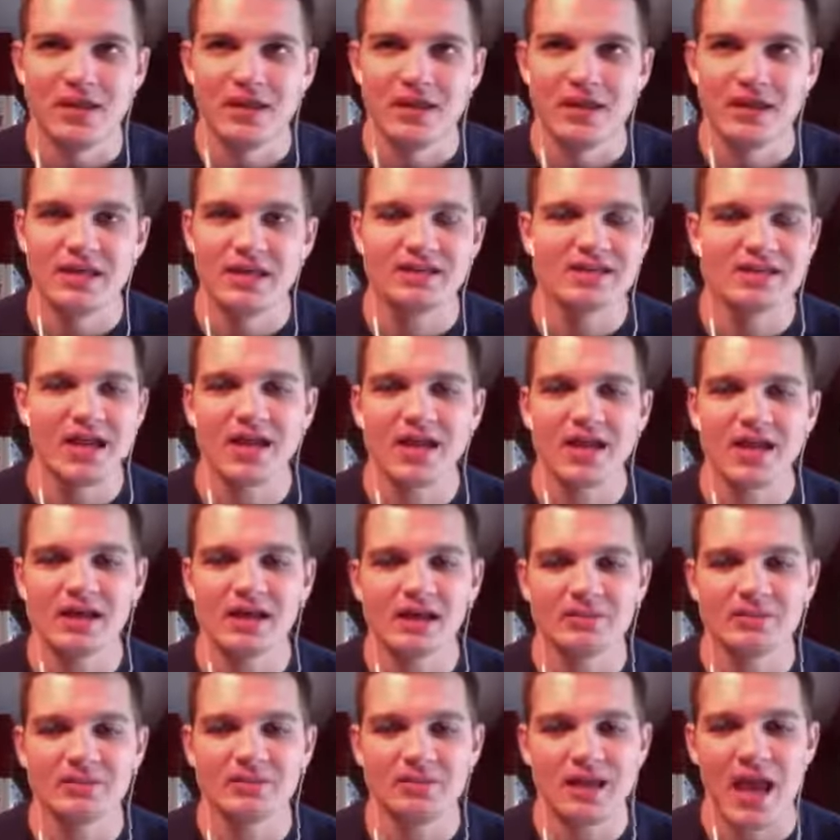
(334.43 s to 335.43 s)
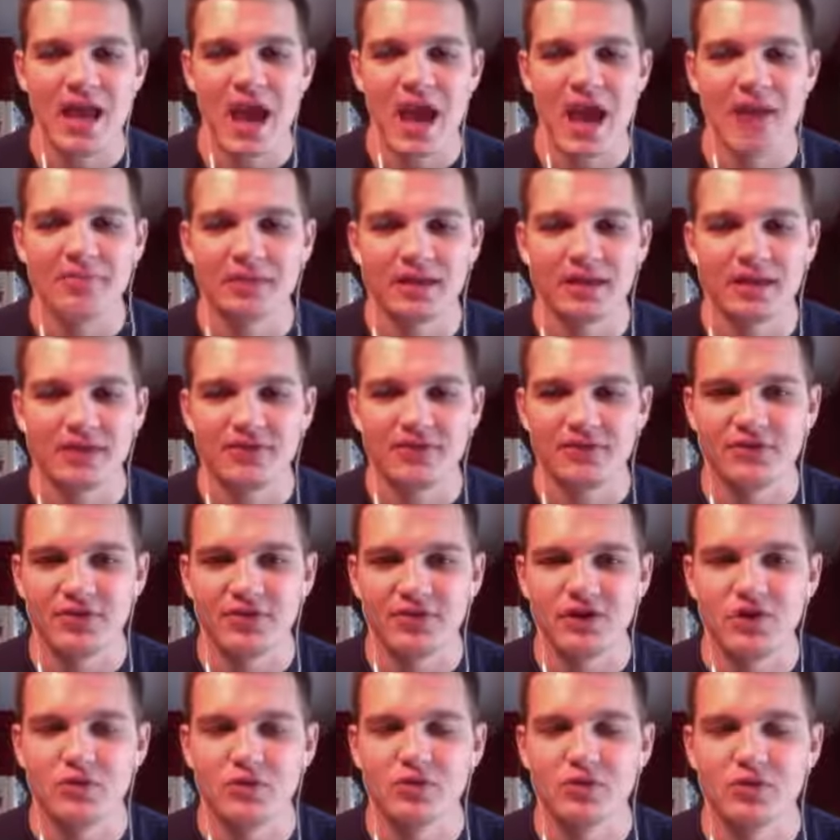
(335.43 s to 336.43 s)
he's not going to be happy if
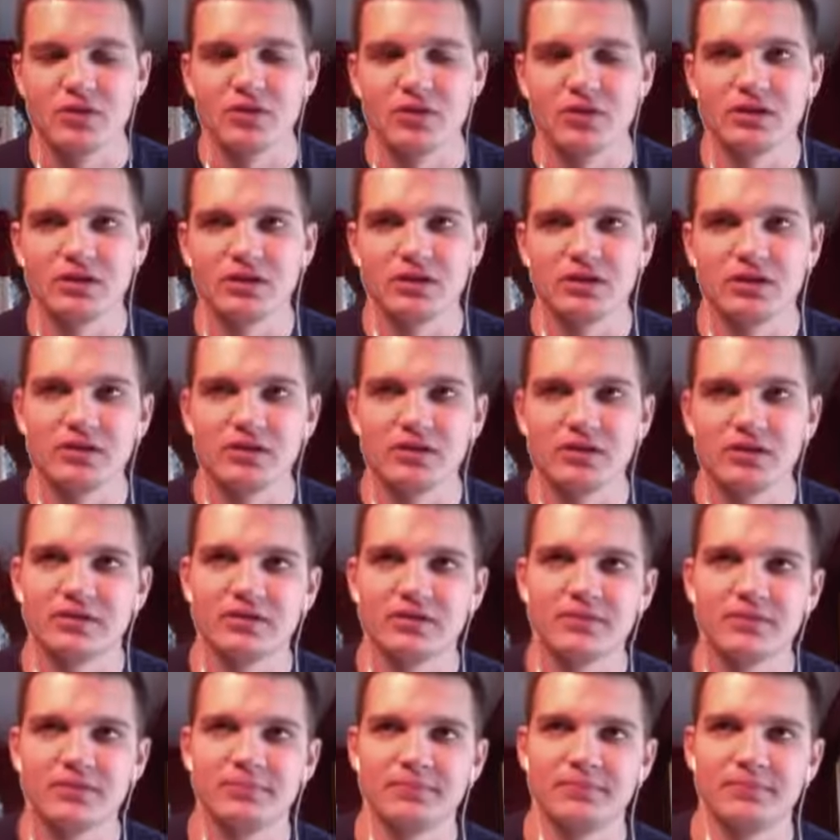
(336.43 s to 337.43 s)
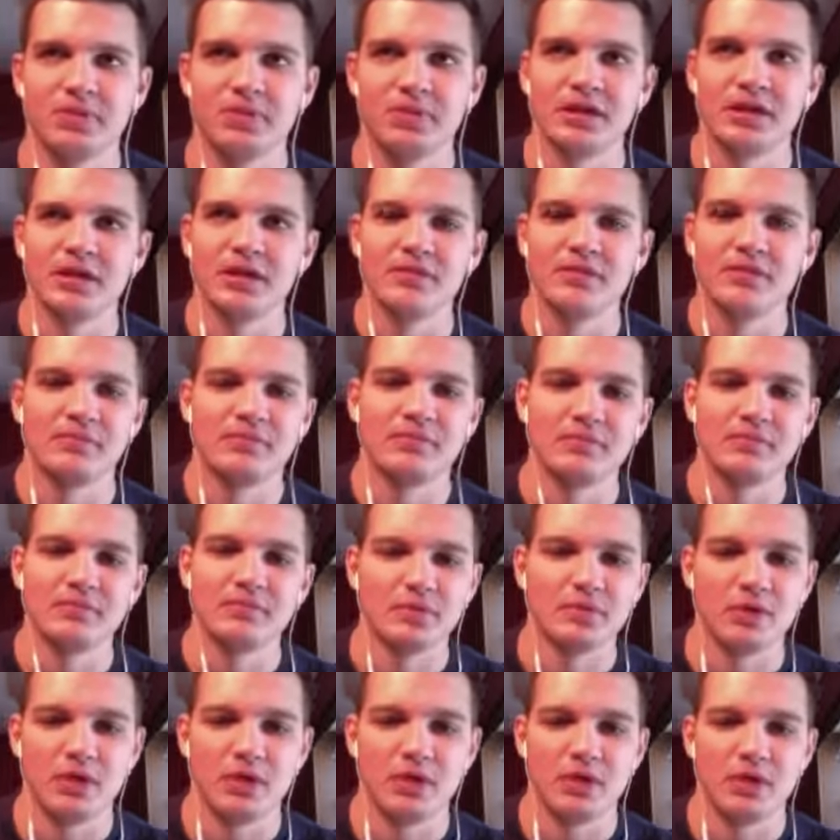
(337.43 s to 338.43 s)
you put him,
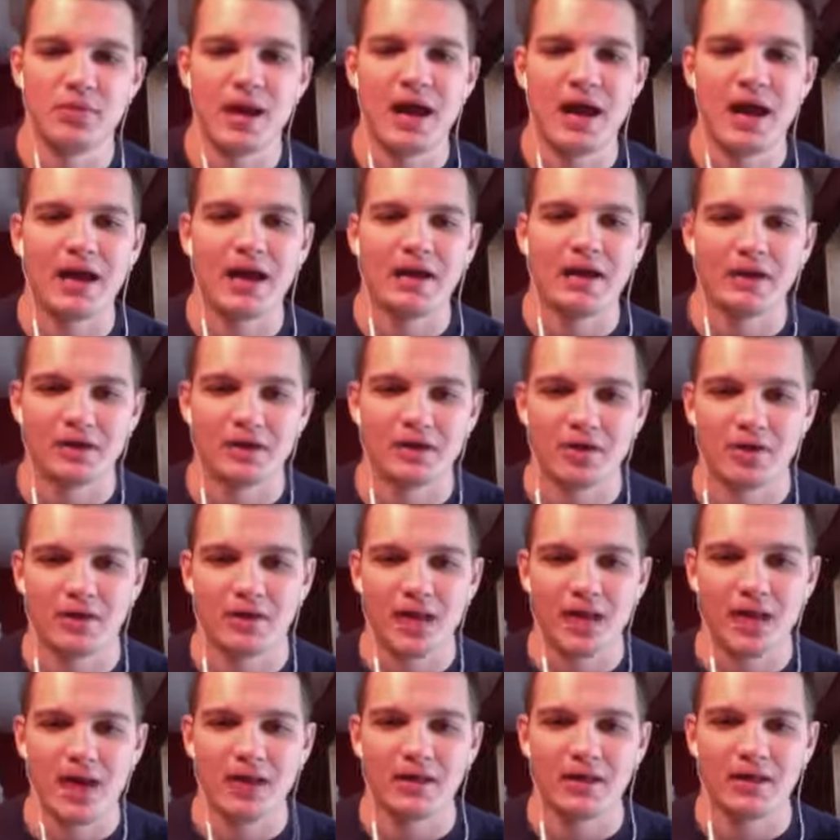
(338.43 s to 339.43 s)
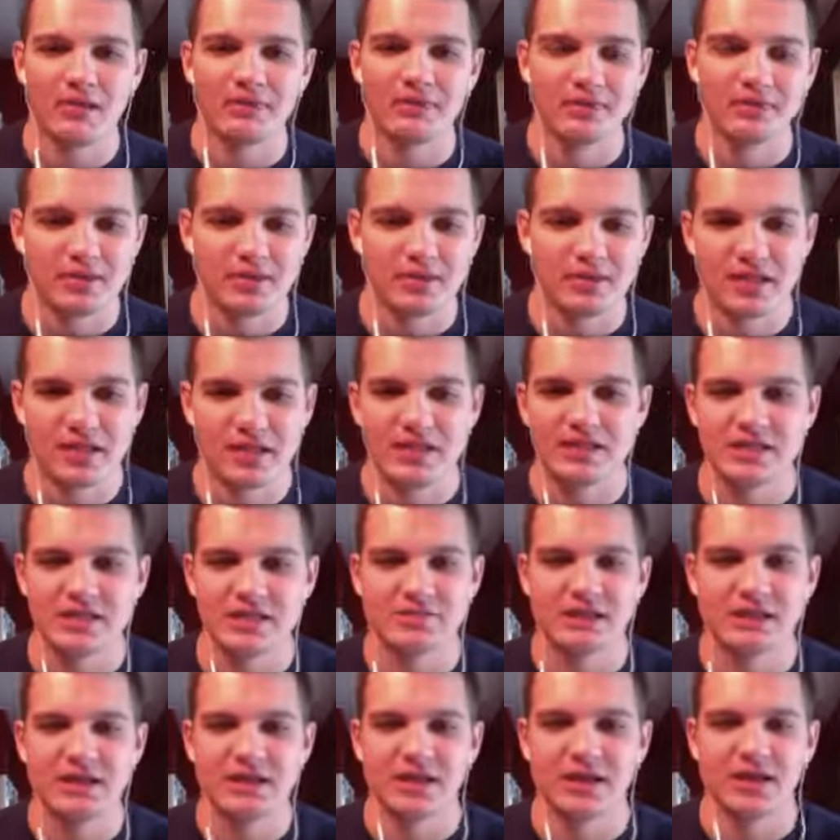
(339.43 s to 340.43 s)
behind Cody Allen, and he's
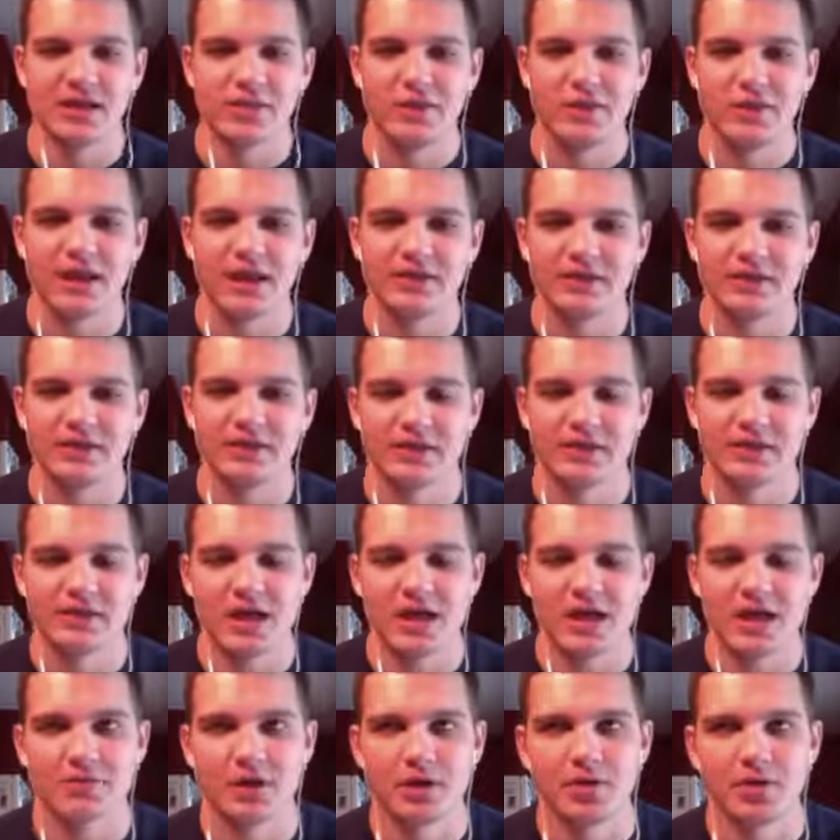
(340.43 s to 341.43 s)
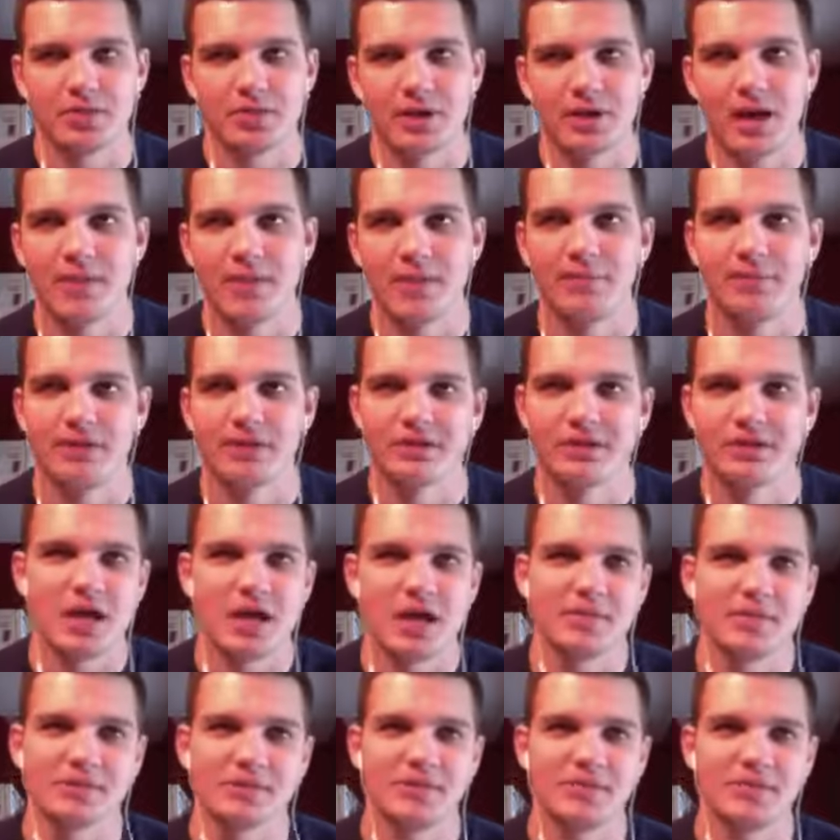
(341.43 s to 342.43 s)
been there waiting for the job to open up, and the
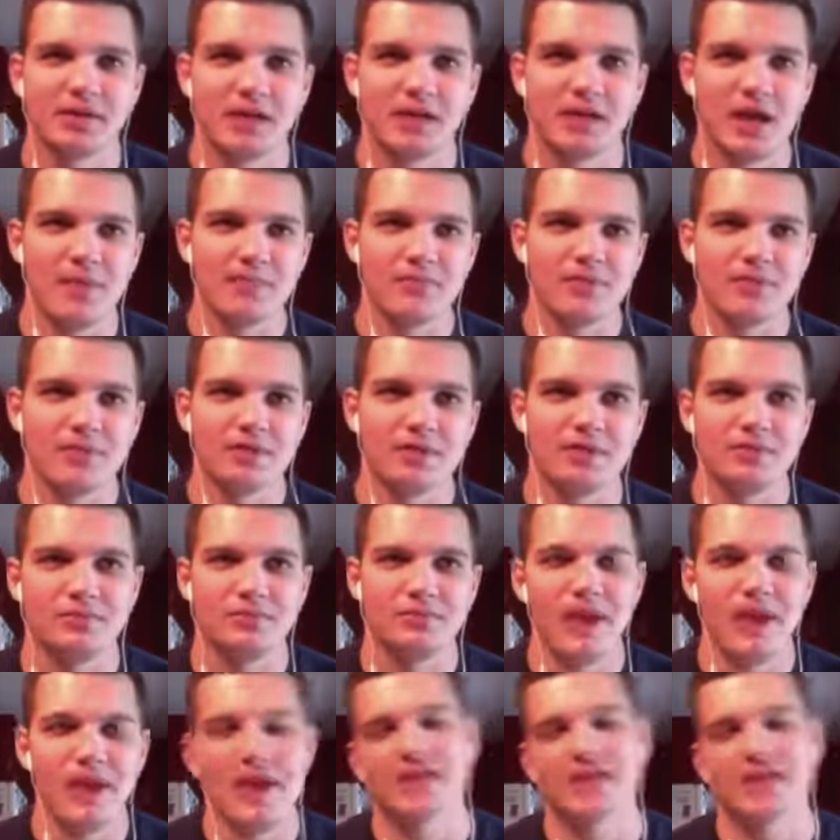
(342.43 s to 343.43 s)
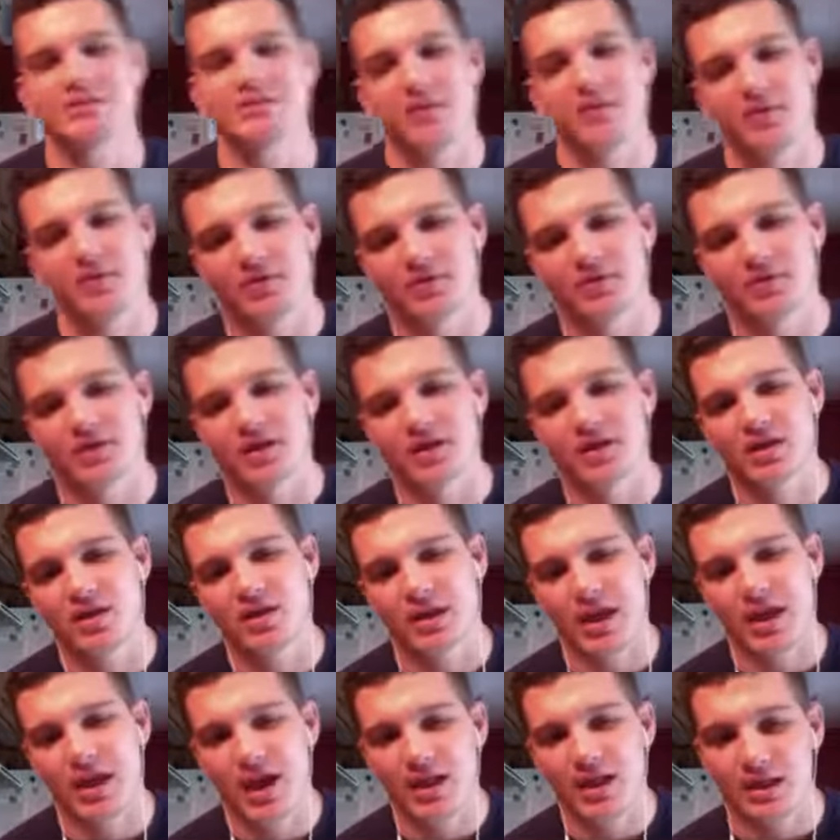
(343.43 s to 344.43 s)
job's opening up, and you pass him over with
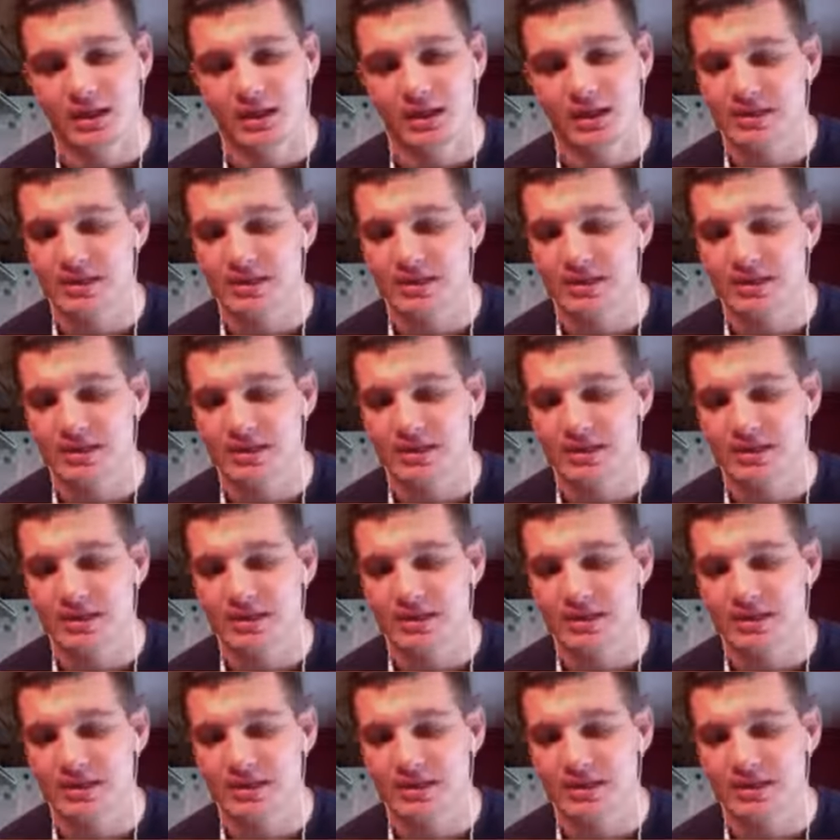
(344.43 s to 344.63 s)
Cody Allen.